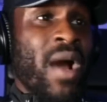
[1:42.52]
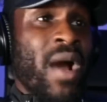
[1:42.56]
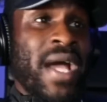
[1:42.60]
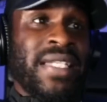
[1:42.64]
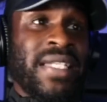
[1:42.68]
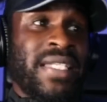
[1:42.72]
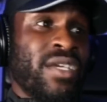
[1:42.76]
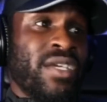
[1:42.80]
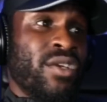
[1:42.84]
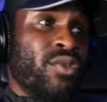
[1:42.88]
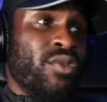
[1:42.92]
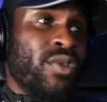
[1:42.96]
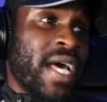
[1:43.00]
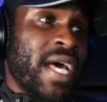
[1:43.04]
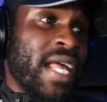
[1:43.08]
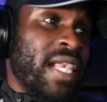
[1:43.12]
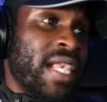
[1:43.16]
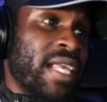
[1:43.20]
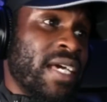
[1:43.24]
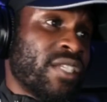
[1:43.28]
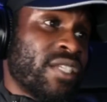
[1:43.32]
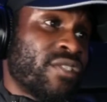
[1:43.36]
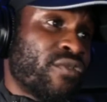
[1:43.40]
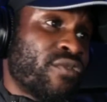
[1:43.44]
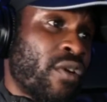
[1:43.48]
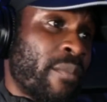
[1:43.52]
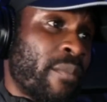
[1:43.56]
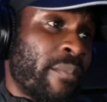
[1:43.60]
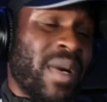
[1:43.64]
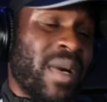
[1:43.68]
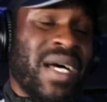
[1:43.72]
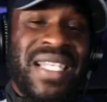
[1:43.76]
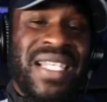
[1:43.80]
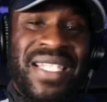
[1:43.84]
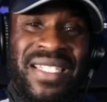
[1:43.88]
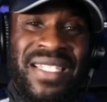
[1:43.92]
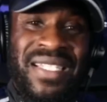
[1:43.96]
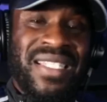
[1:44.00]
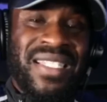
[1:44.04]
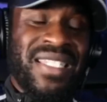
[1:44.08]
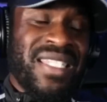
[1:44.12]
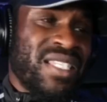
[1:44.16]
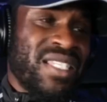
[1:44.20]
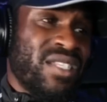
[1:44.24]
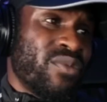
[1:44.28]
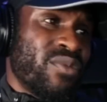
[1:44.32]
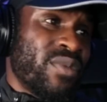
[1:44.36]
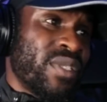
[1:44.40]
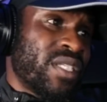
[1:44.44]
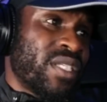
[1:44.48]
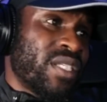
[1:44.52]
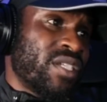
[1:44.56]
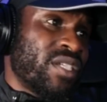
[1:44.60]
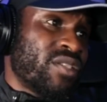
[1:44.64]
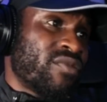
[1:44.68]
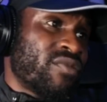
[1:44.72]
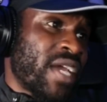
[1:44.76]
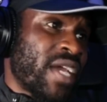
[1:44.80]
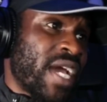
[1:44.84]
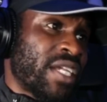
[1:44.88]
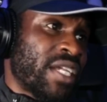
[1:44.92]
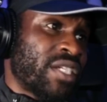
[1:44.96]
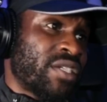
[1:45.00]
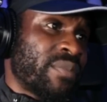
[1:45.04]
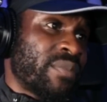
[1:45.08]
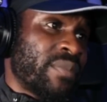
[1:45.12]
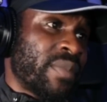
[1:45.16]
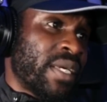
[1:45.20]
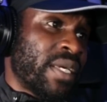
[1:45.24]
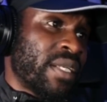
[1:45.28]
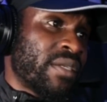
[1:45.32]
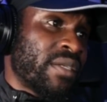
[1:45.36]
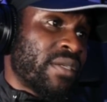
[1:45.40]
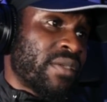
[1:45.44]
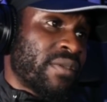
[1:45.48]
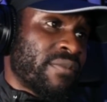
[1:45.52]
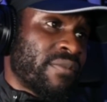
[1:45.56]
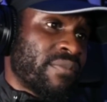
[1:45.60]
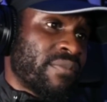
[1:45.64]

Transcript: idea who that letter's from, but let's continue into this reaction, man.